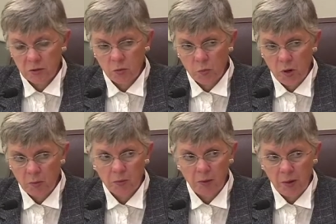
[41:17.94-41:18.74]
and then we'll
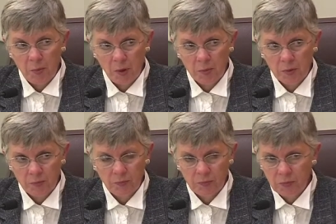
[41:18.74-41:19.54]
probably wrap up.
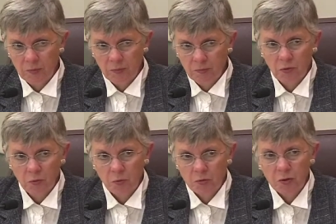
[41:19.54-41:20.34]
So
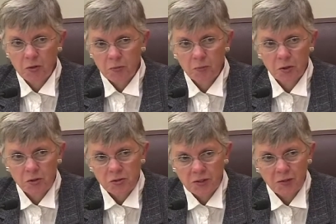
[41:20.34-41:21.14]
before you burn
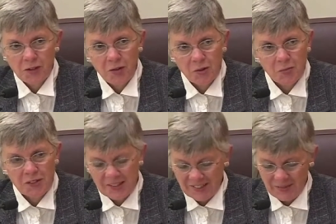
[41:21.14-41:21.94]
yourselves out
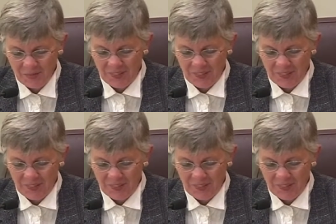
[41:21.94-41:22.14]
completely.